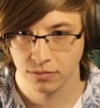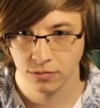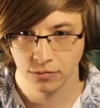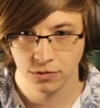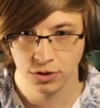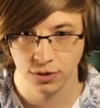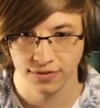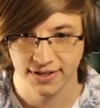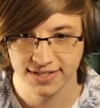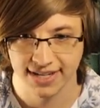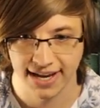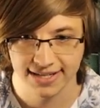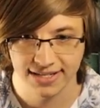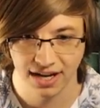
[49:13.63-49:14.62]
Dude, this
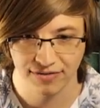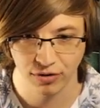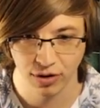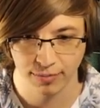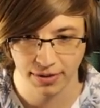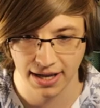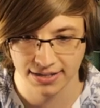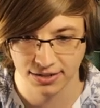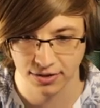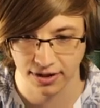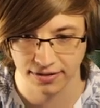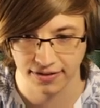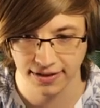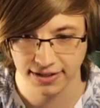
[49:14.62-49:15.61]
anti-void blaster I
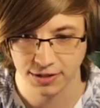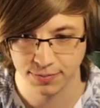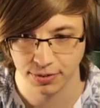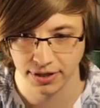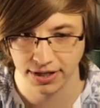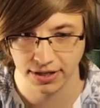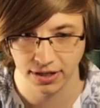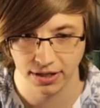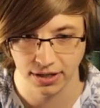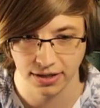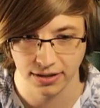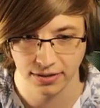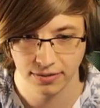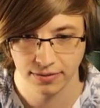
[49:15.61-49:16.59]
think is pretty good.
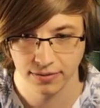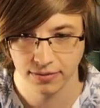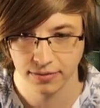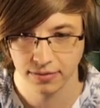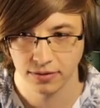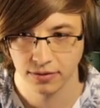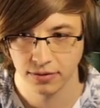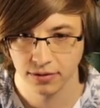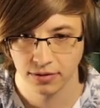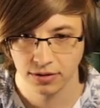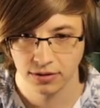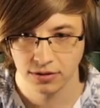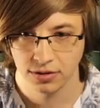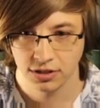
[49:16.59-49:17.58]

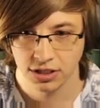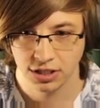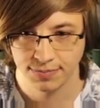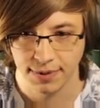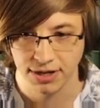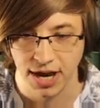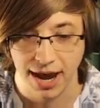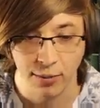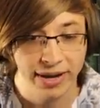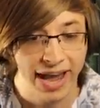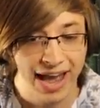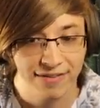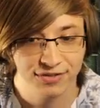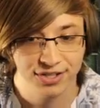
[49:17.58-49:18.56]
Spe and we
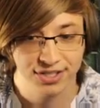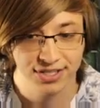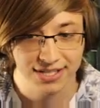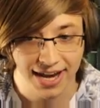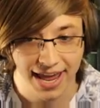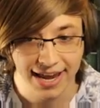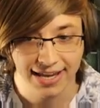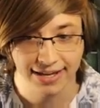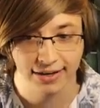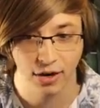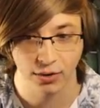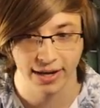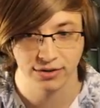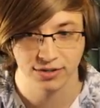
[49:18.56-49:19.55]
have Snake.
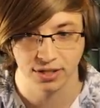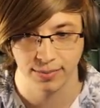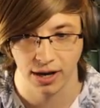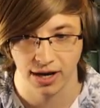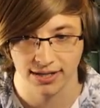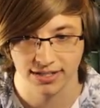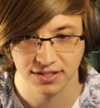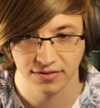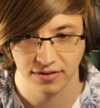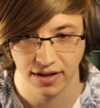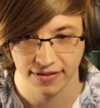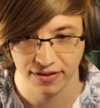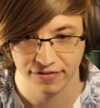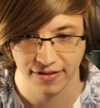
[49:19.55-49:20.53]
Okay, here's the boss.
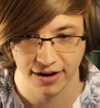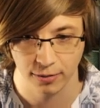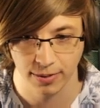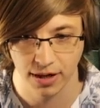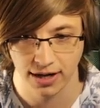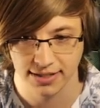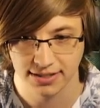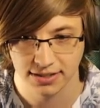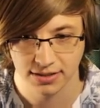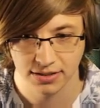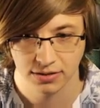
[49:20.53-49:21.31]
I think final boss.